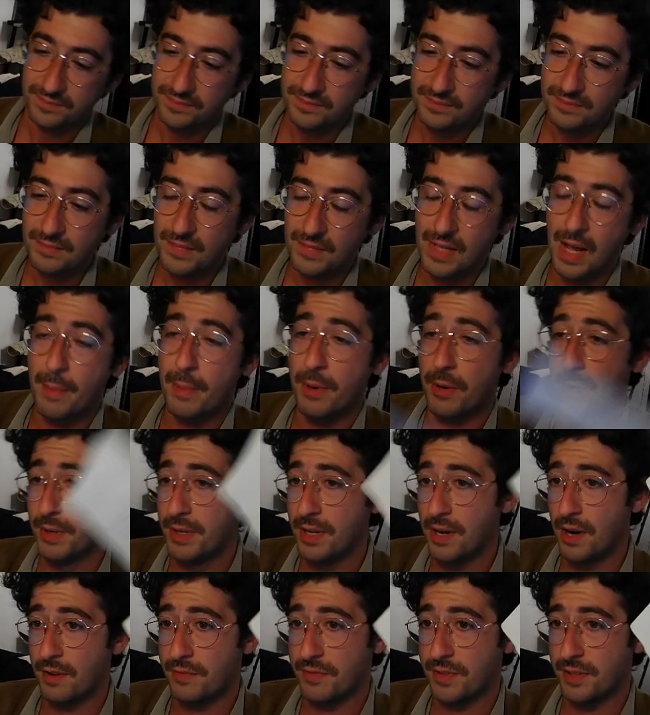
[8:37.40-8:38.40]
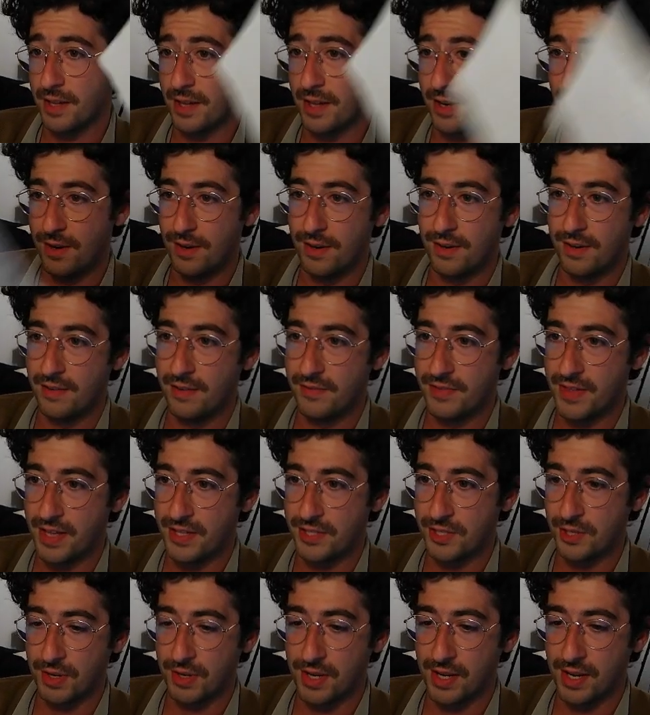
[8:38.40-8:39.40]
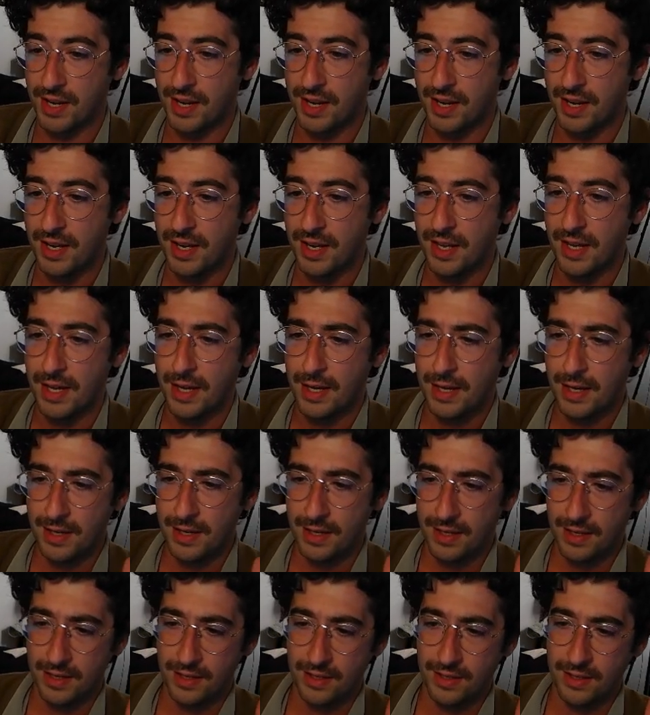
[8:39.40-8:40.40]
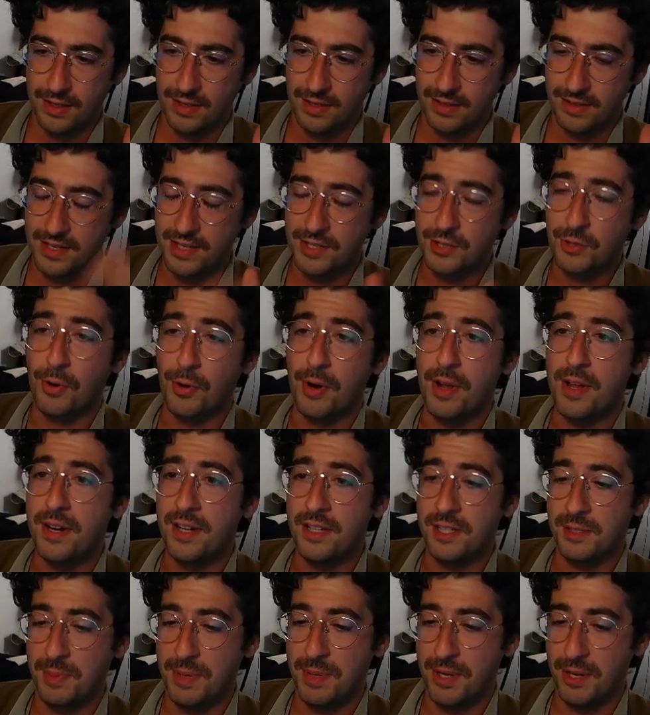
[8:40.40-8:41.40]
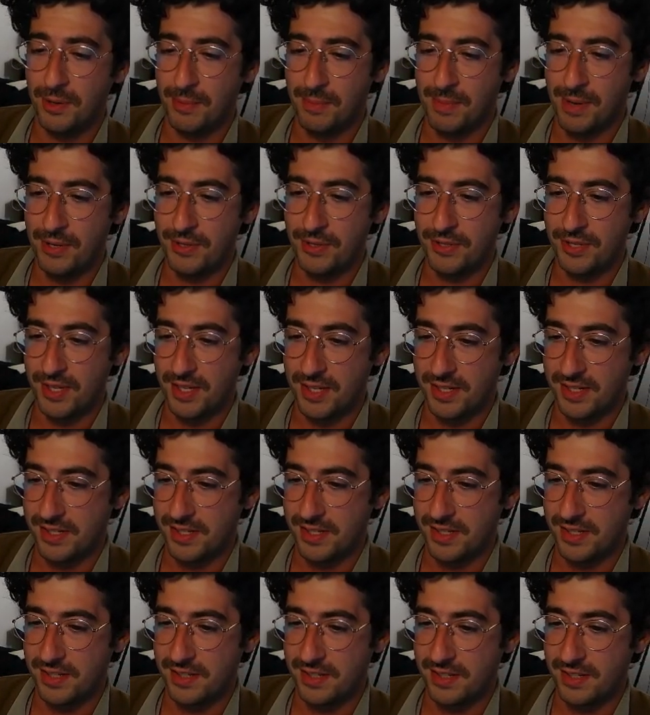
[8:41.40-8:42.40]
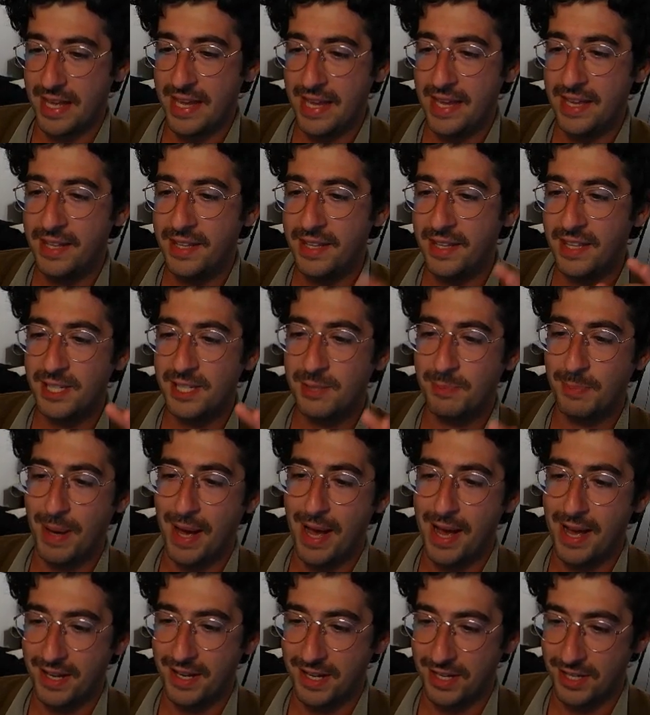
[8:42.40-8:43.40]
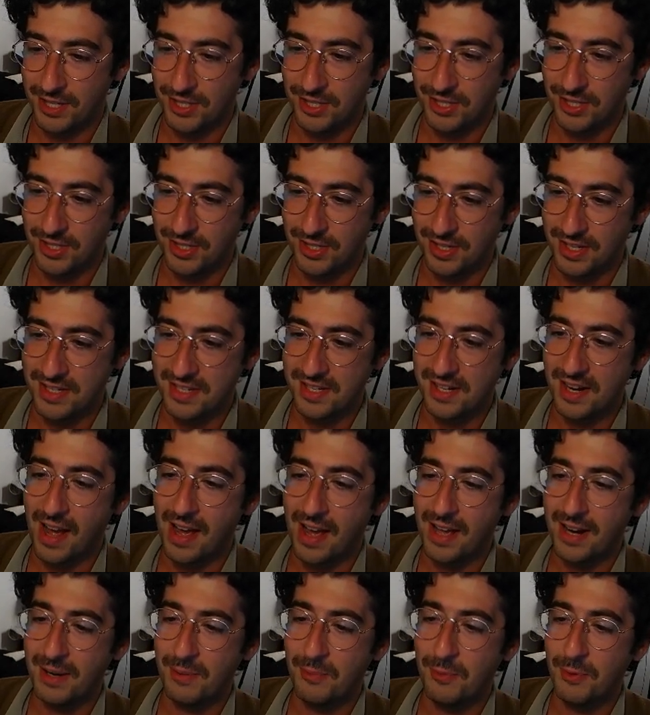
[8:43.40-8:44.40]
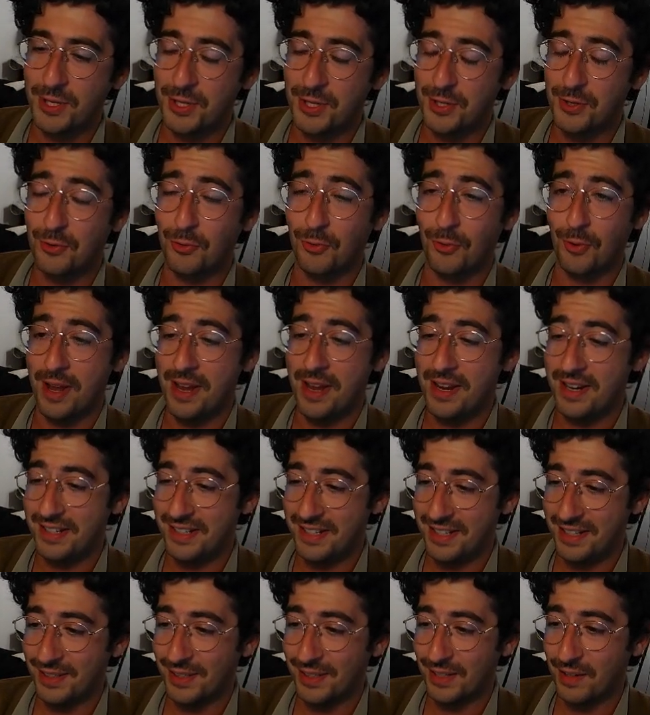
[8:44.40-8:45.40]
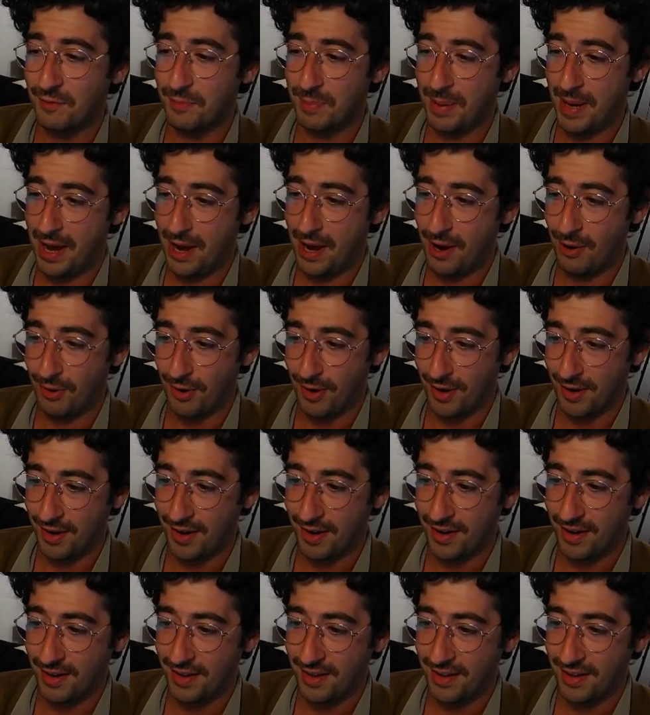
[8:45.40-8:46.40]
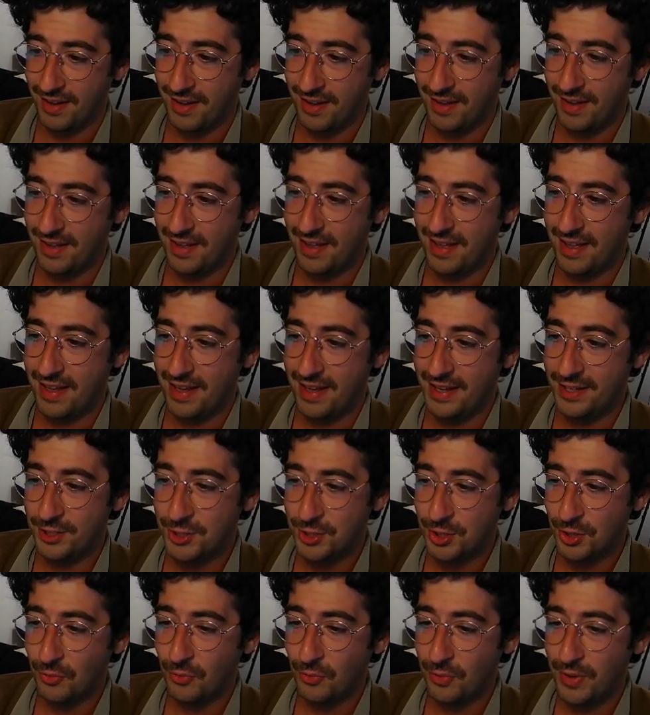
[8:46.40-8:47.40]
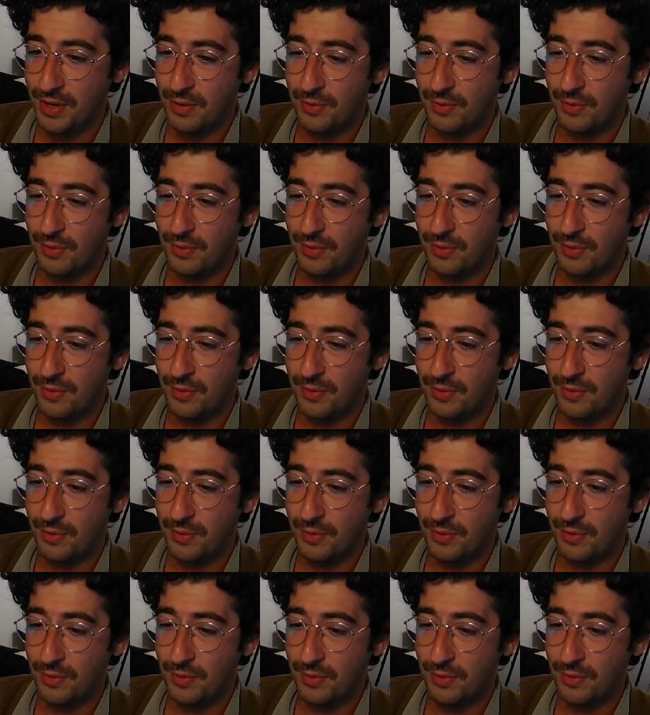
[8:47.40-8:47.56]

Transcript: gonna read off the letter if that's okay. It says, "Greetings, Beetle Moses. In this package is an item with a great deal of power. I don't want